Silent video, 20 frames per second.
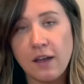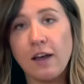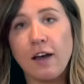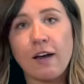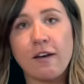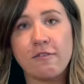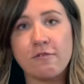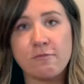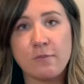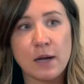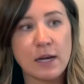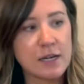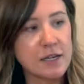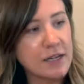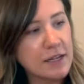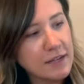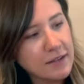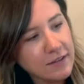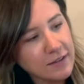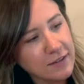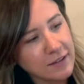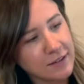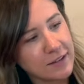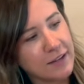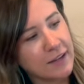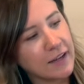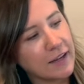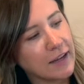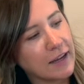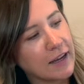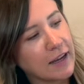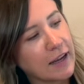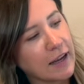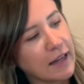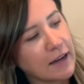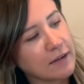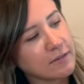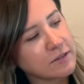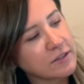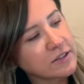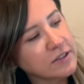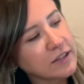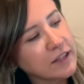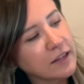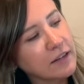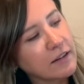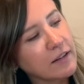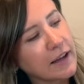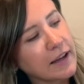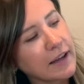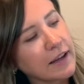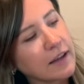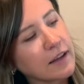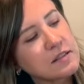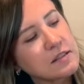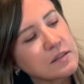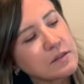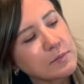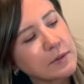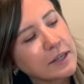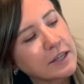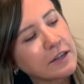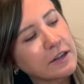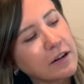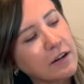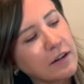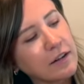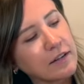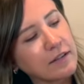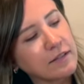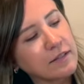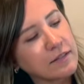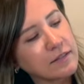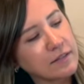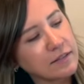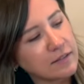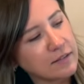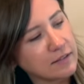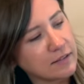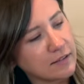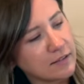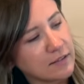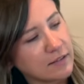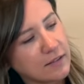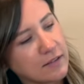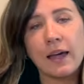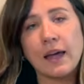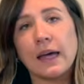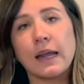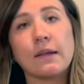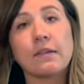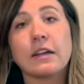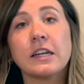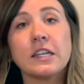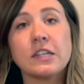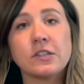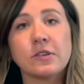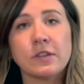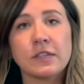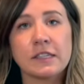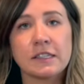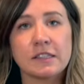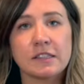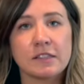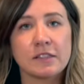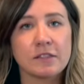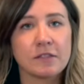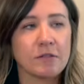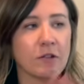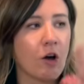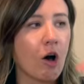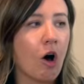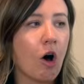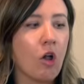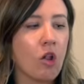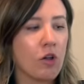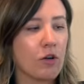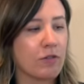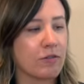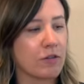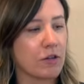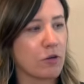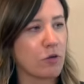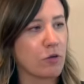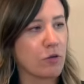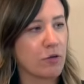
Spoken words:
of mud and I'm just gonna like smear it on. And I'm gonna do this all over the whole